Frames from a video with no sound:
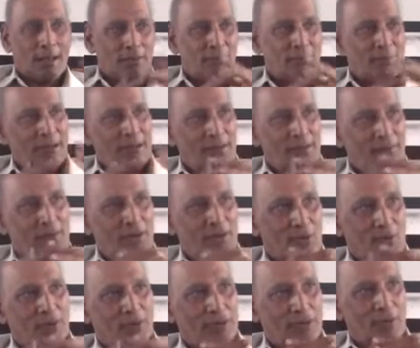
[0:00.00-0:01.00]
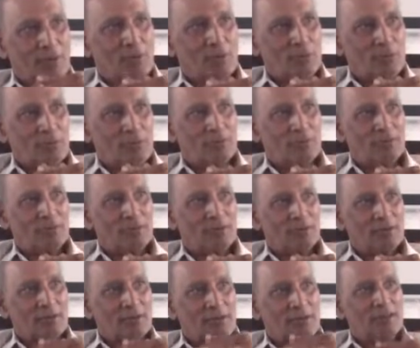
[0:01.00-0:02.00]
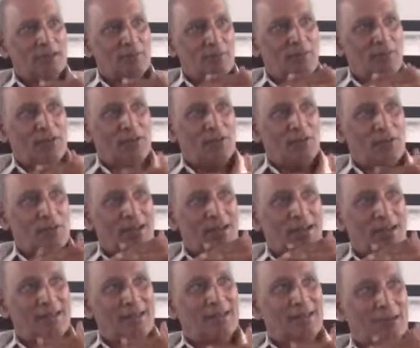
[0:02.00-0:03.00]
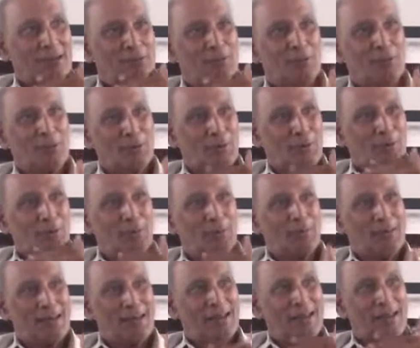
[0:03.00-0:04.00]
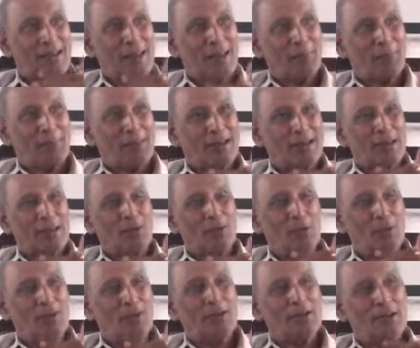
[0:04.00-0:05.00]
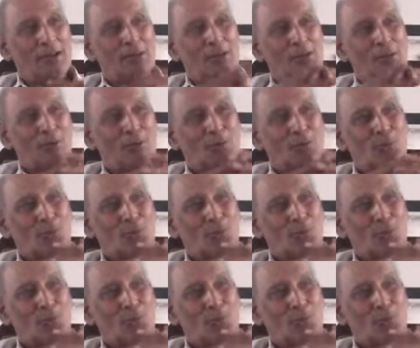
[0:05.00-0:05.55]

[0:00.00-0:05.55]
As far as Virodha goes, this Virodha is going to be happening only to